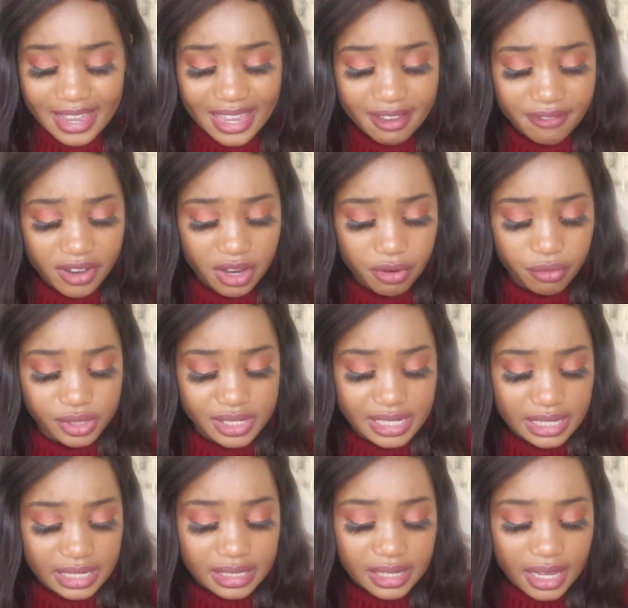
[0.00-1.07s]
evening
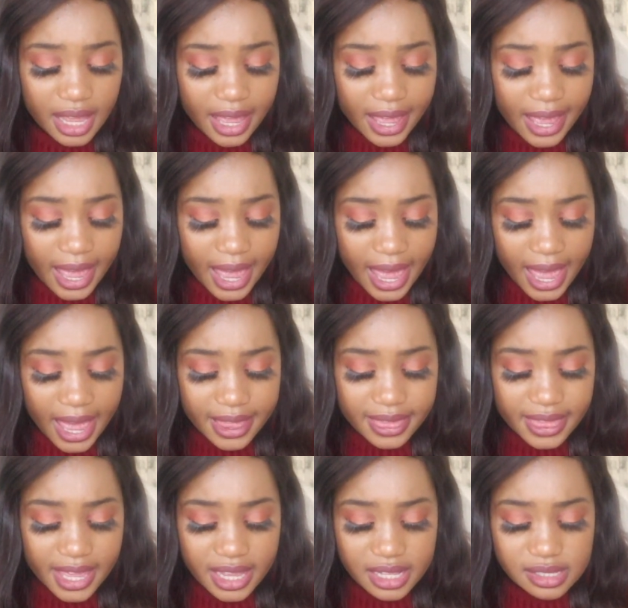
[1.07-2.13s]
routine.
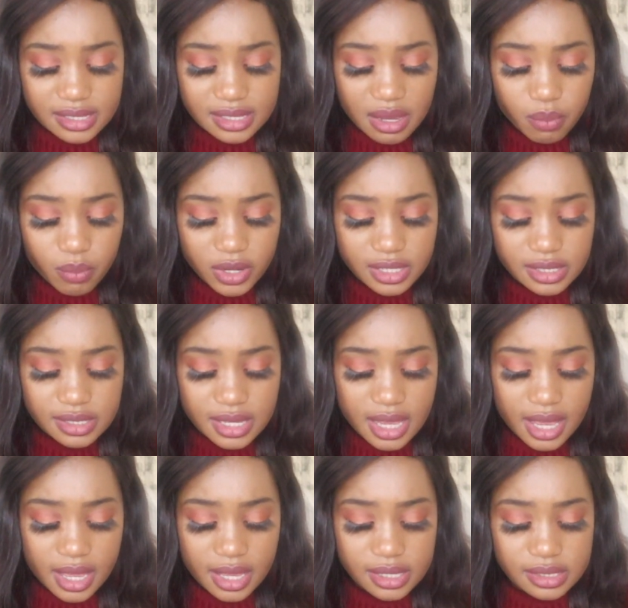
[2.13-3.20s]
And then someone
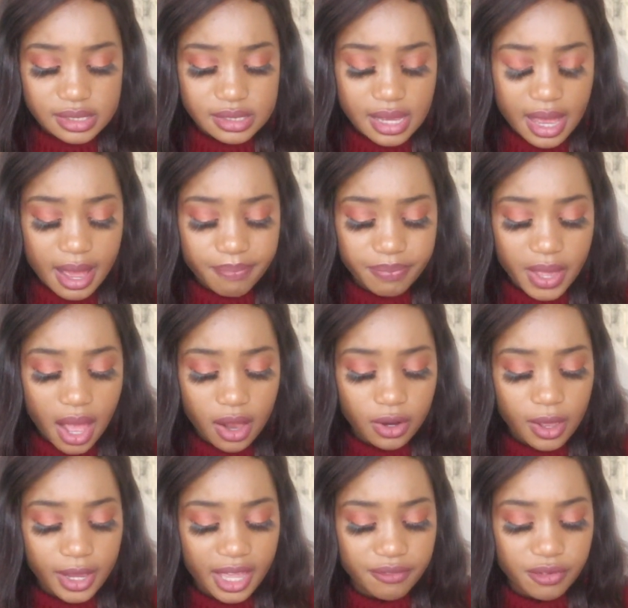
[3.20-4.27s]
says, um, How
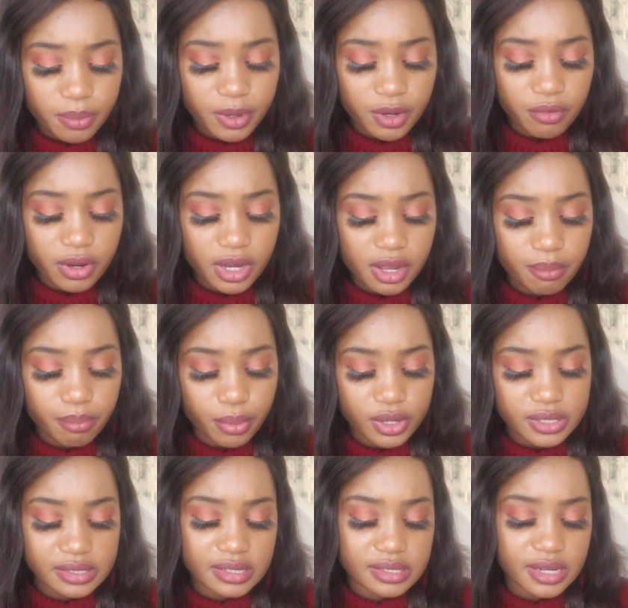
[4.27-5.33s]
long have you been reading
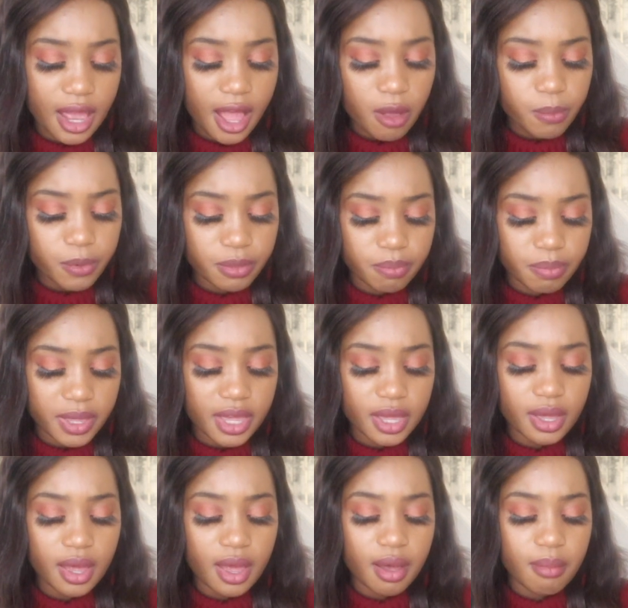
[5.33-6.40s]
books? Does it help with
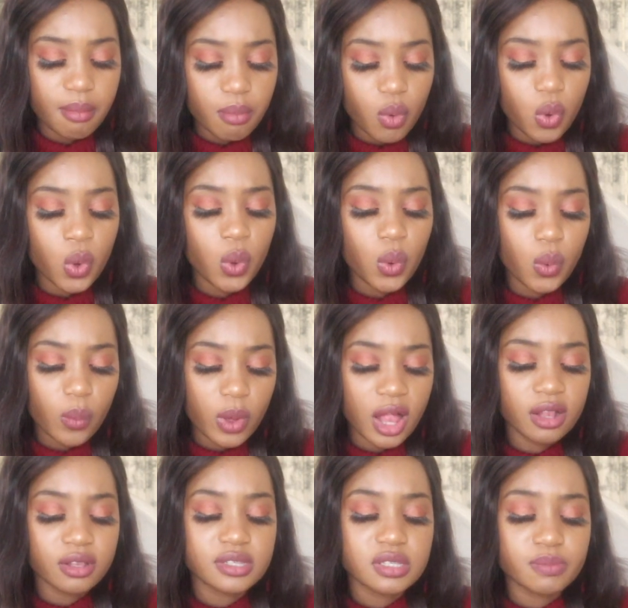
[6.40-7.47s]
being more
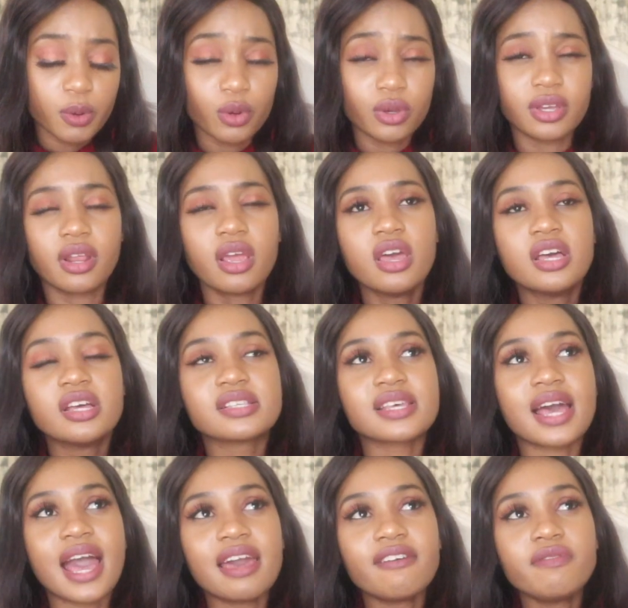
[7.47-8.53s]
well spoken?
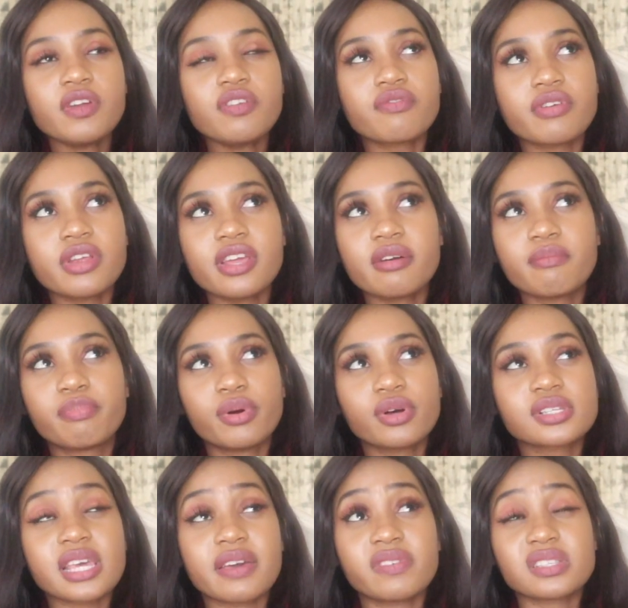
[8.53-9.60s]
So I've been reading
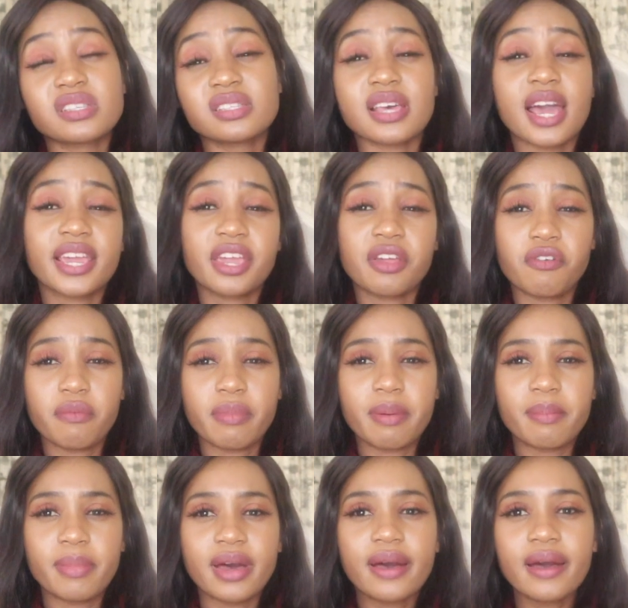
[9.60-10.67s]
books ever since I can
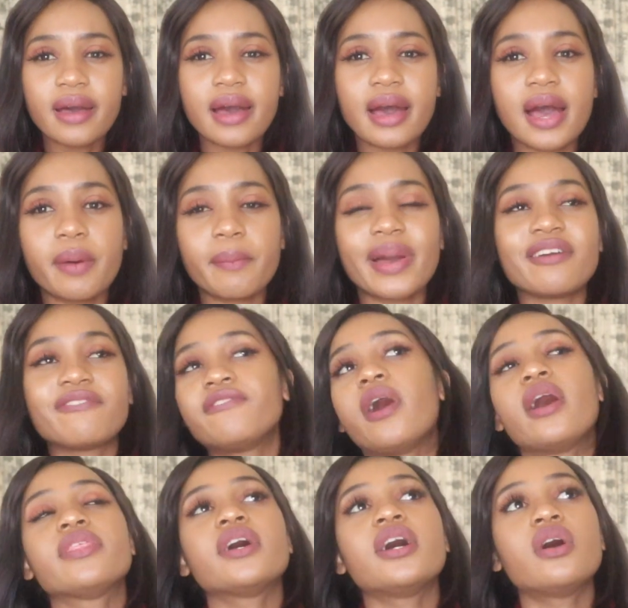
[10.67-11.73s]
remember. Uh, my
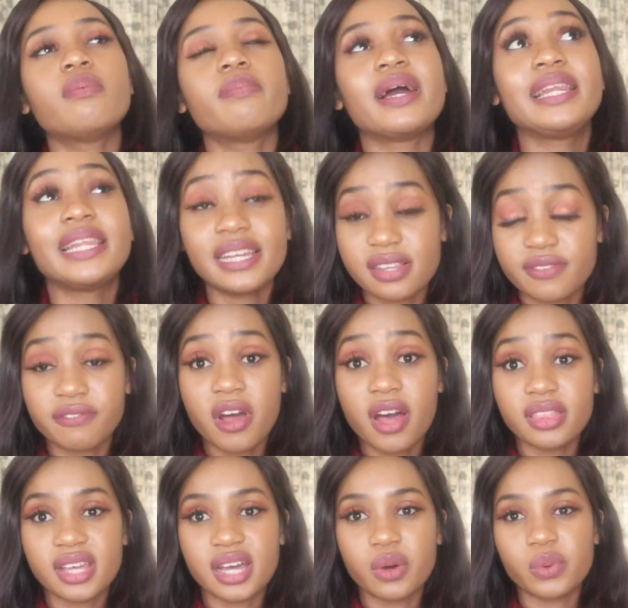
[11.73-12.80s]
father, my late
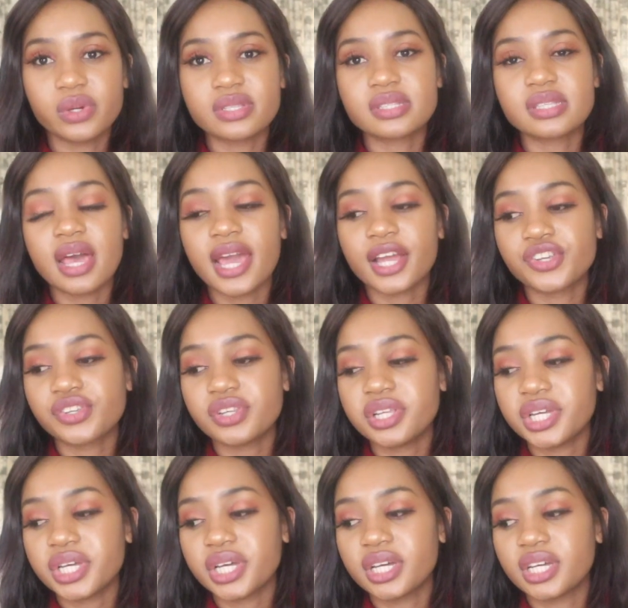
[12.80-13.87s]
father, was
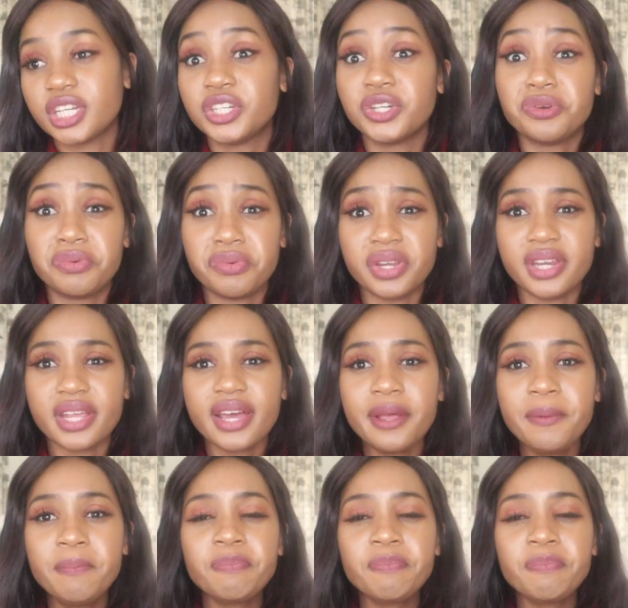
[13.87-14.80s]
actually a good reader